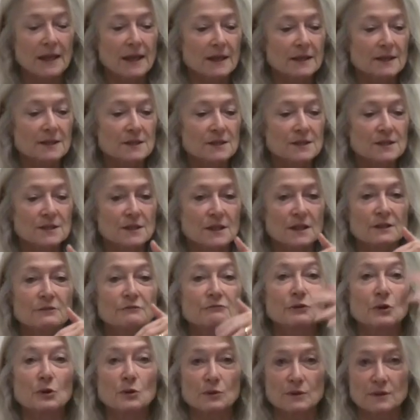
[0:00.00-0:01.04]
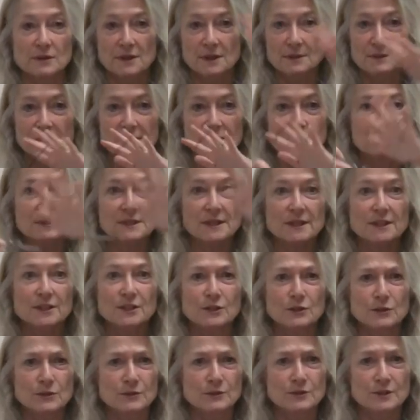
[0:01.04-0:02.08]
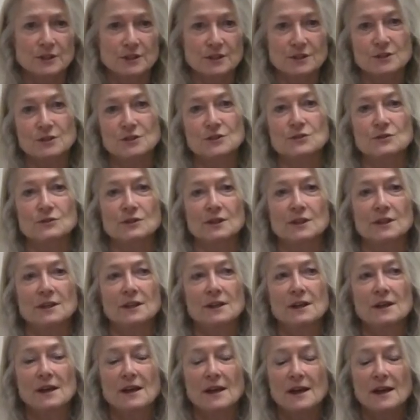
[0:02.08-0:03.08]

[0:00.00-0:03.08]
And it's unfolded. I mean, it was a huge industry.